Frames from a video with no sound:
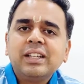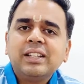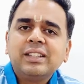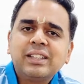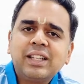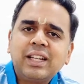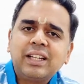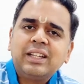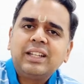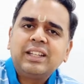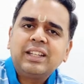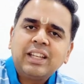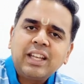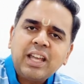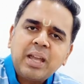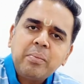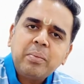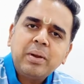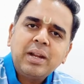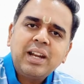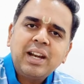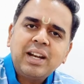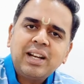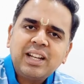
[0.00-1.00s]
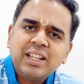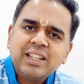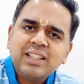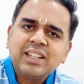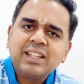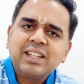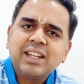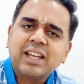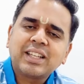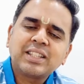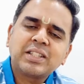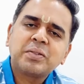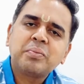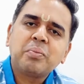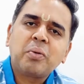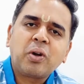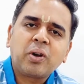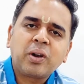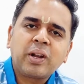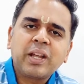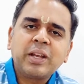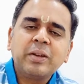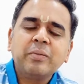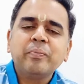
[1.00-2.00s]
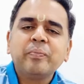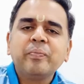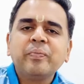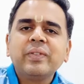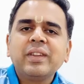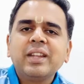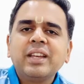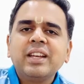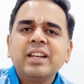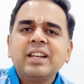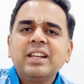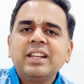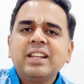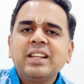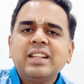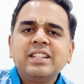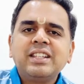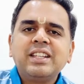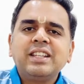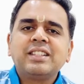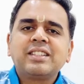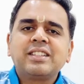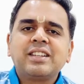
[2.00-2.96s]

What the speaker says: that immediately the next morning she